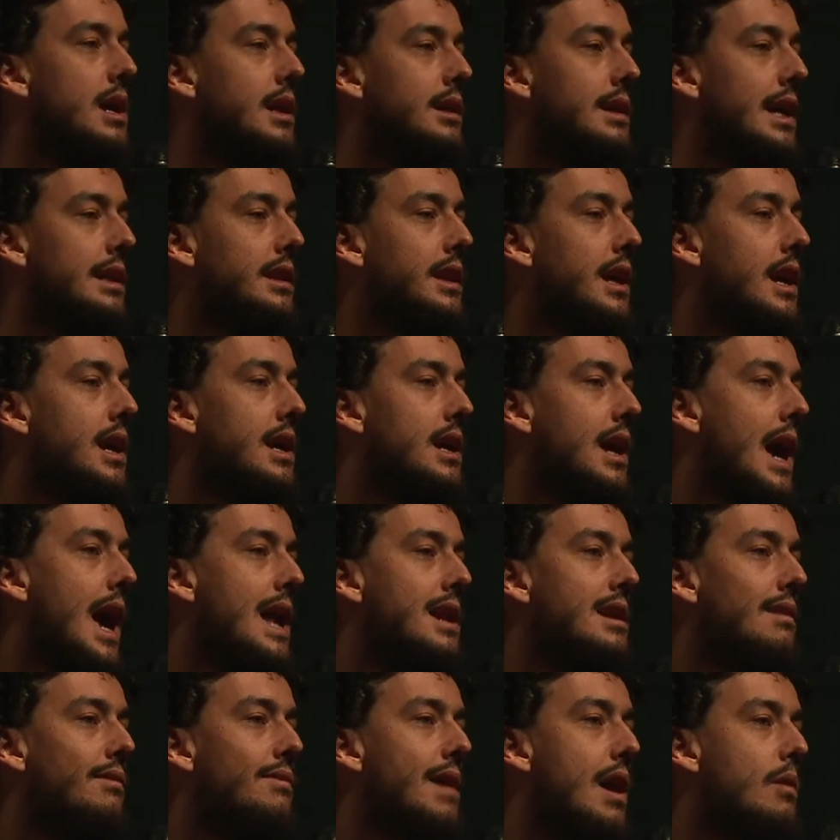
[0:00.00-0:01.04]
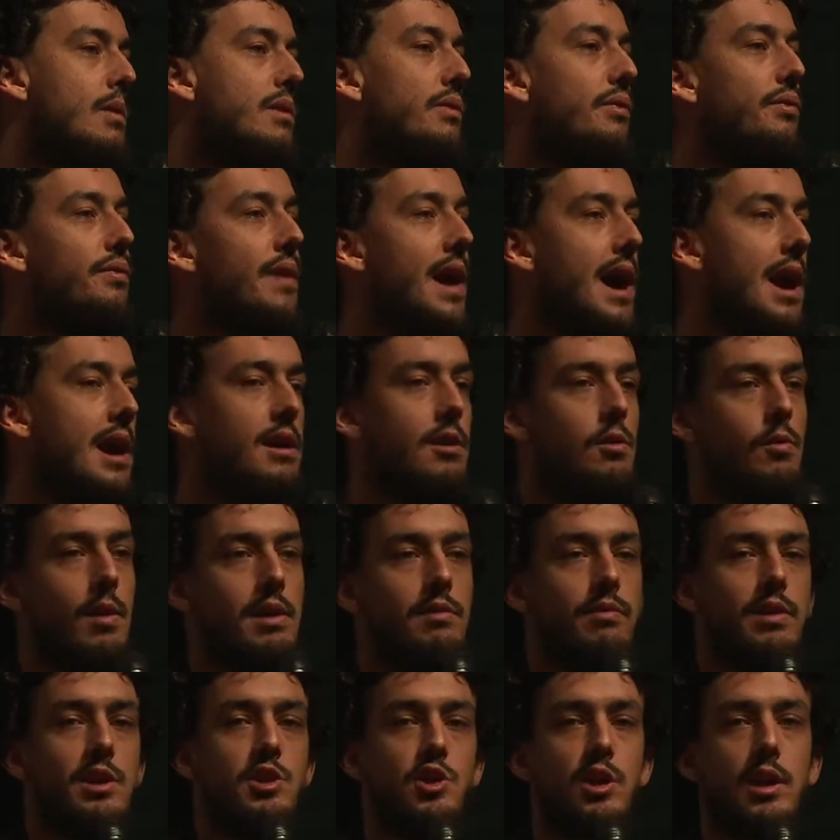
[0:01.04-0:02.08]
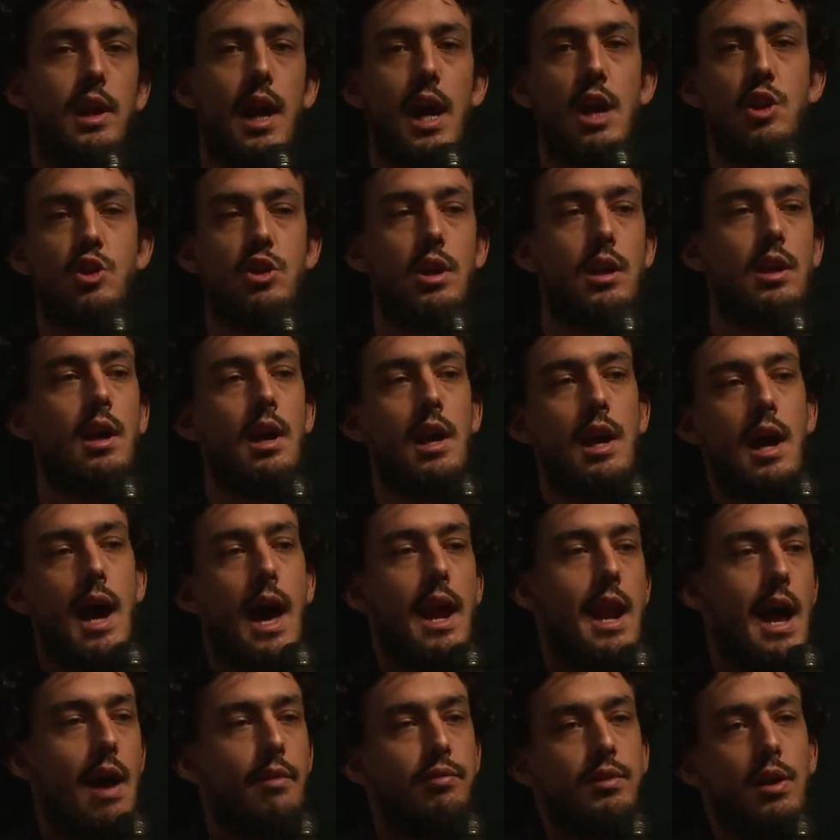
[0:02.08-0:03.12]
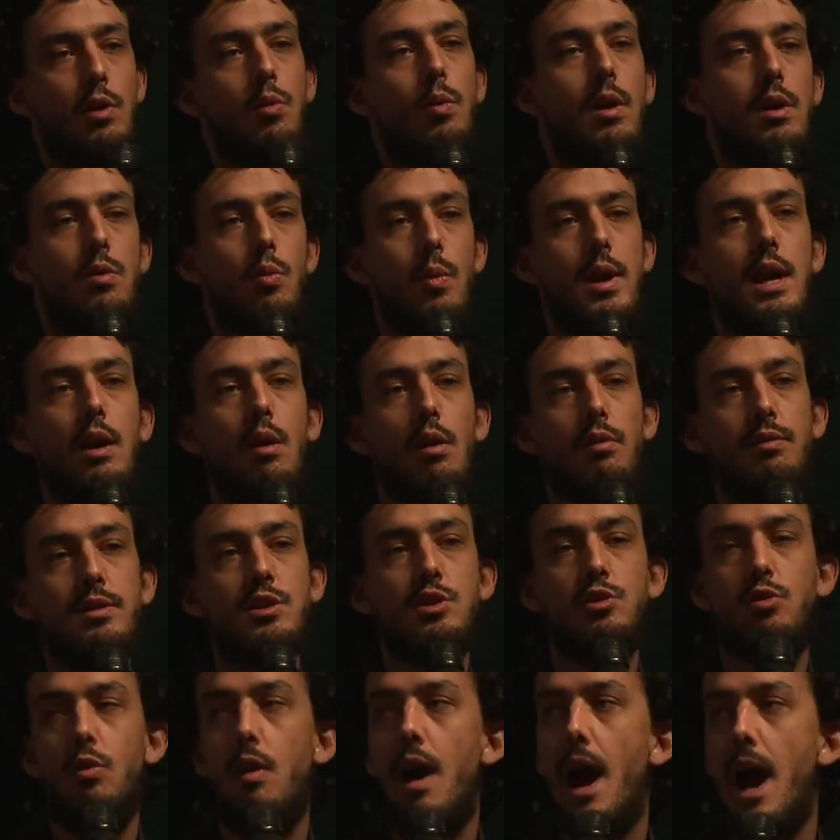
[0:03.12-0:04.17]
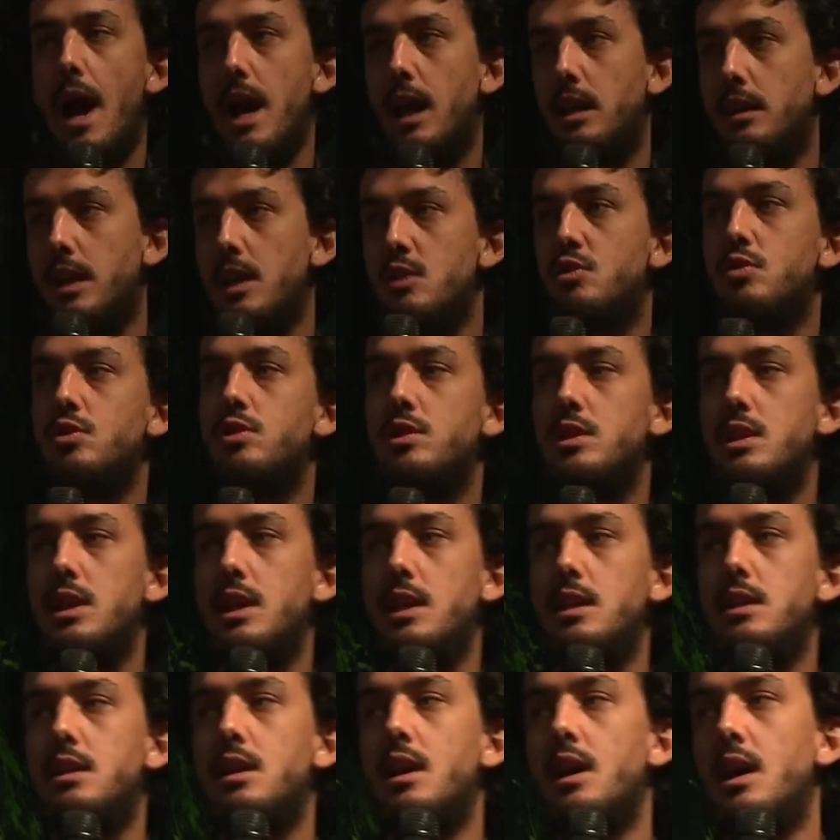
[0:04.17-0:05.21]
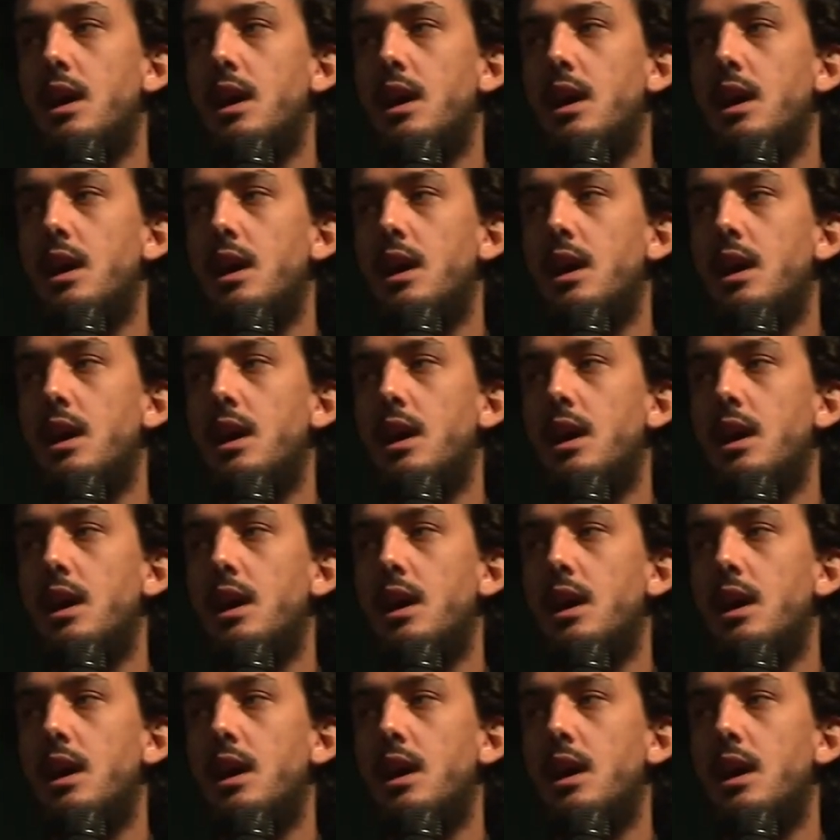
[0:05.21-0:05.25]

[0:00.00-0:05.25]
that they had a very fair reivindication, and after 1 week of strike, they succeed